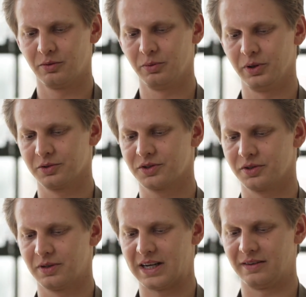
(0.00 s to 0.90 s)
We
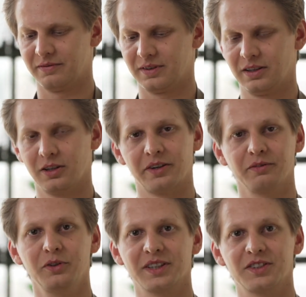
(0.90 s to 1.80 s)
also have a lot
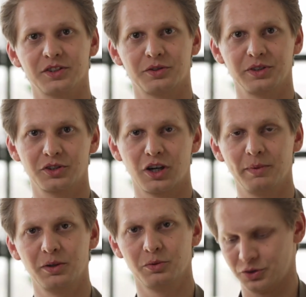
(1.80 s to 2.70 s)
of new accessories
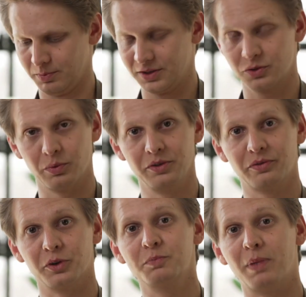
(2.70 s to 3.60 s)
coming, which means when you
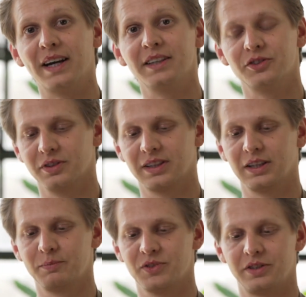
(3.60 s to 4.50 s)
first buy into the
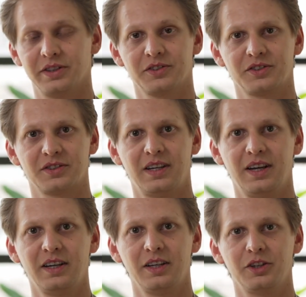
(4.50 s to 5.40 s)
KLIP series,
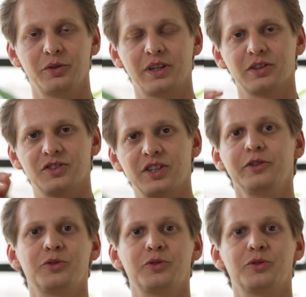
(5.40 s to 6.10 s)
you can continue